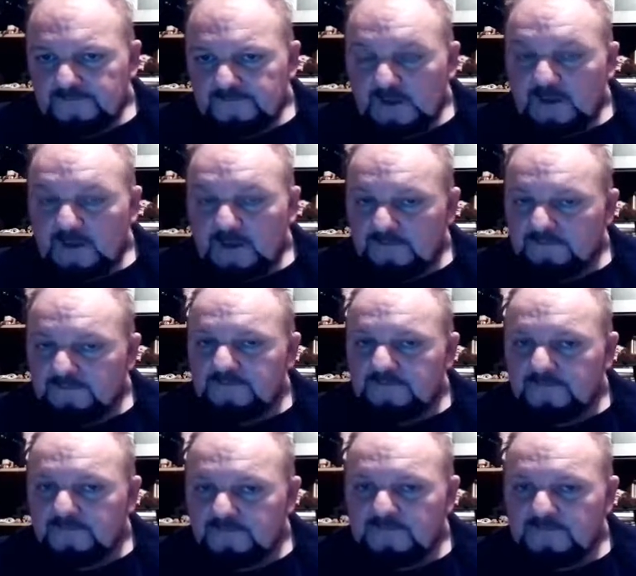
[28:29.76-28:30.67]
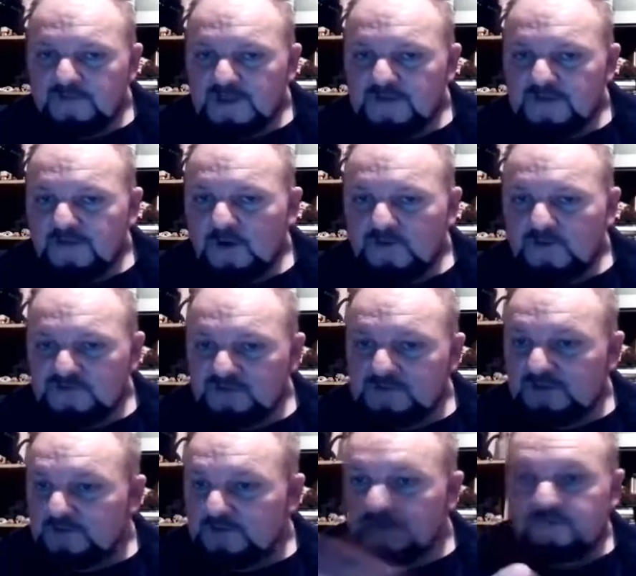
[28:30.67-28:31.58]
Yeah. So that forest is
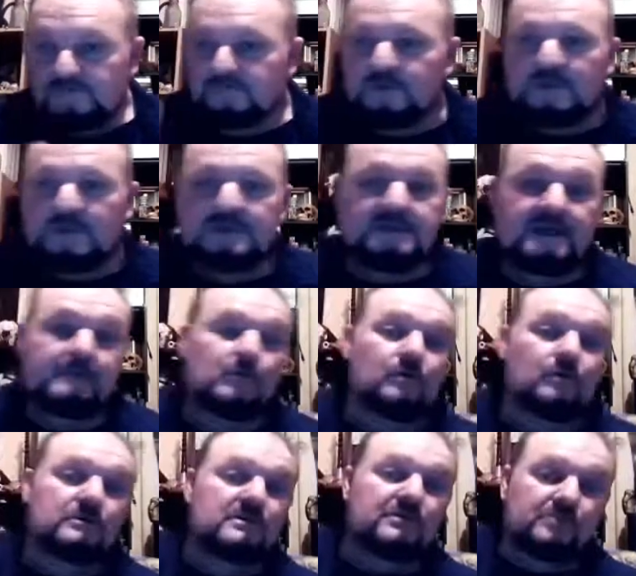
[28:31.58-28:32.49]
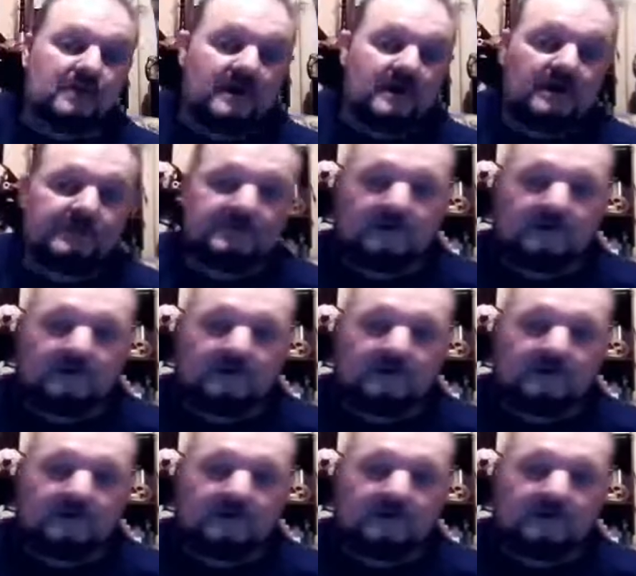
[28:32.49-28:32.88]
meant to be pretty damn haunted as well.